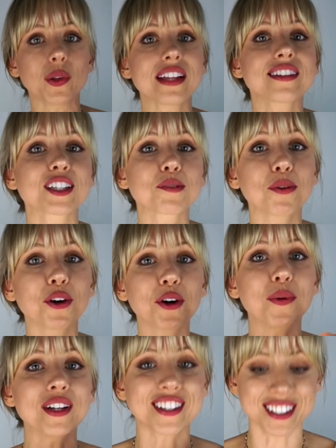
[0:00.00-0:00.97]
let's
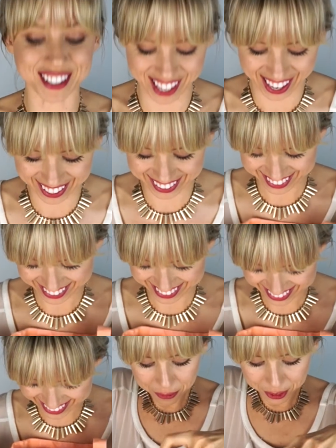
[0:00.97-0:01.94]
explore what's inside.
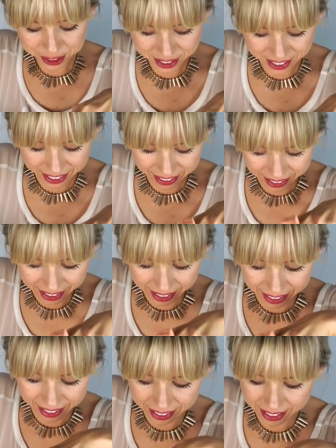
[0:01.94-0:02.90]
First thing
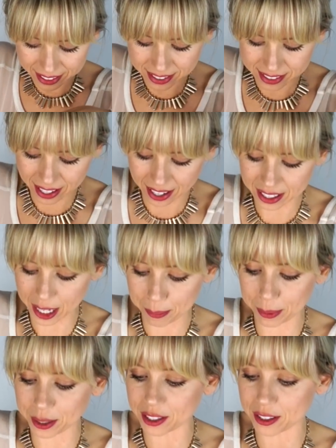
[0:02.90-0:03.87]
is a
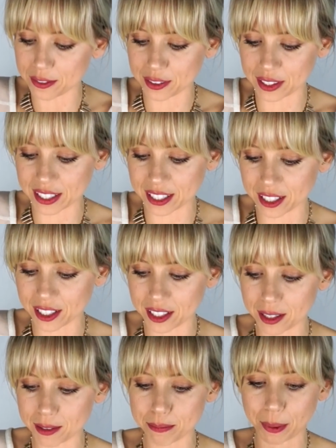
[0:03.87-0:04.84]
couple of
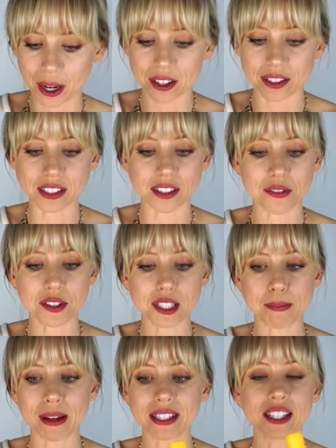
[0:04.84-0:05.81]
little bottles of
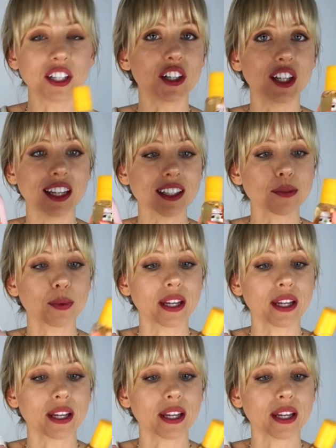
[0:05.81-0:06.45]
smelly goodness.